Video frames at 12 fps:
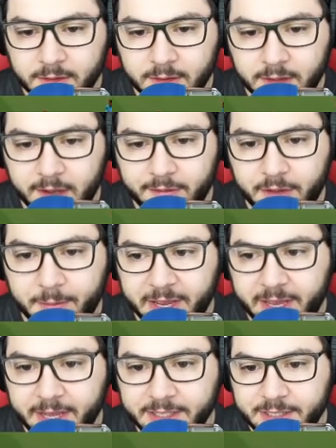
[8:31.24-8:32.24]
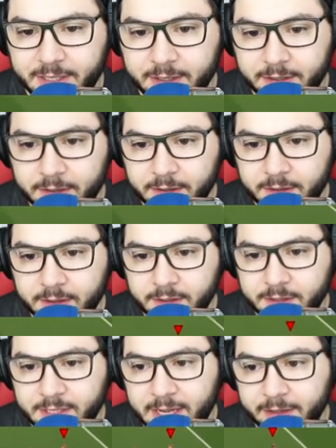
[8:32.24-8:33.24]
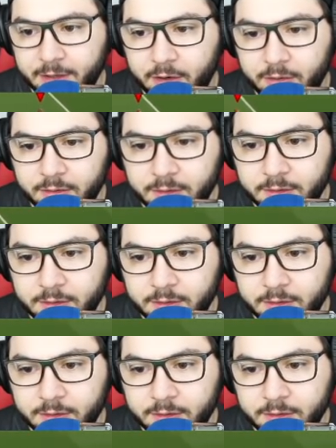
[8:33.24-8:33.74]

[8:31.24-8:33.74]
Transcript: Lovely by Kessié. Sandro.